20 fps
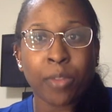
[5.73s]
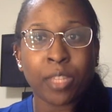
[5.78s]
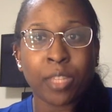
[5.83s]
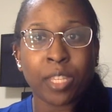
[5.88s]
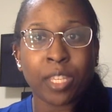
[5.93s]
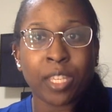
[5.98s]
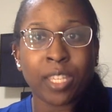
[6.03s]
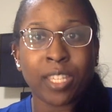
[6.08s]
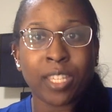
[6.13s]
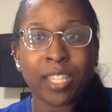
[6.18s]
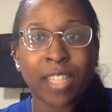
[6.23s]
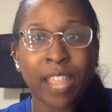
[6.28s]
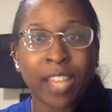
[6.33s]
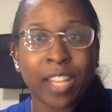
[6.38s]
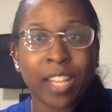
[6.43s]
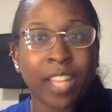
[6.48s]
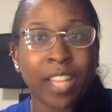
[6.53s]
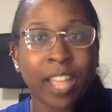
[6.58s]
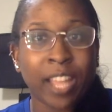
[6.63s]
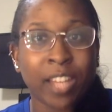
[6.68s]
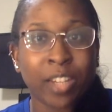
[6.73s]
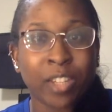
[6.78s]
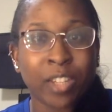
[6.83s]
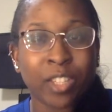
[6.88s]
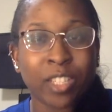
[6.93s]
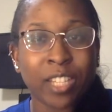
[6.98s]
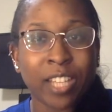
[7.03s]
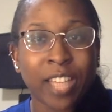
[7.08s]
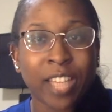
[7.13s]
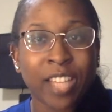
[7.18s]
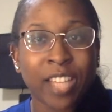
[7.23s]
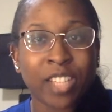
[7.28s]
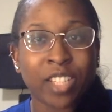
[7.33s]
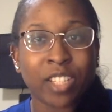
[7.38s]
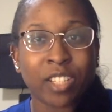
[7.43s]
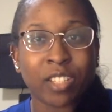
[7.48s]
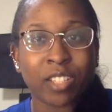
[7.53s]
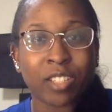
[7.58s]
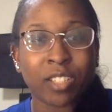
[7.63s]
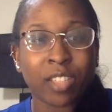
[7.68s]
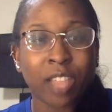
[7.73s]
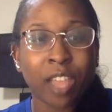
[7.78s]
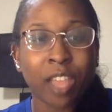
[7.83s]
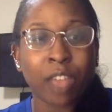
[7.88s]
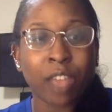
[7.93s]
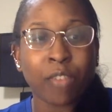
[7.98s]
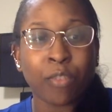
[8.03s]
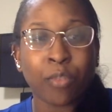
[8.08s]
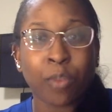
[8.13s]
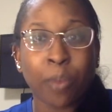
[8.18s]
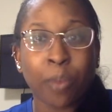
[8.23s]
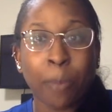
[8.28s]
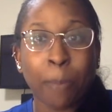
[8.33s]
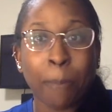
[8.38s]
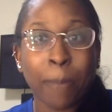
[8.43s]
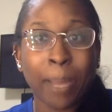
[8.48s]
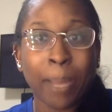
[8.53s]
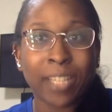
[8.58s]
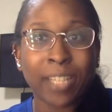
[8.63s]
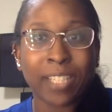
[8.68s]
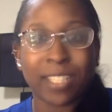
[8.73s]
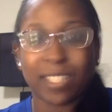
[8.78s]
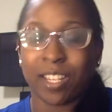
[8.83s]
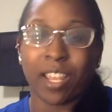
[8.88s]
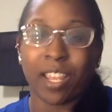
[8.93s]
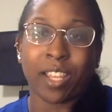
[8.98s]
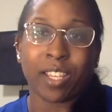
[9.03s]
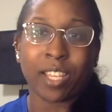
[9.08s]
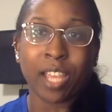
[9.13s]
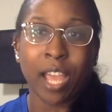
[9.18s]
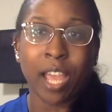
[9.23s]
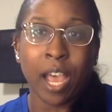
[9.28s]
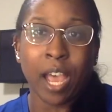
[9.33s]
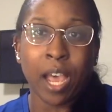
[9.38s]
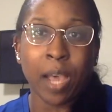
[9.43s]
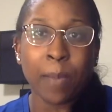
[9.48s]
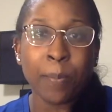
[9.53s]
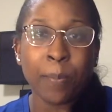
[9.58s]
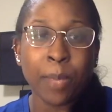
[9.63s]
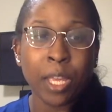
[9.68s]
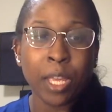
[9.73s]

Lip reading: the night aligners that I just got from Byte.com.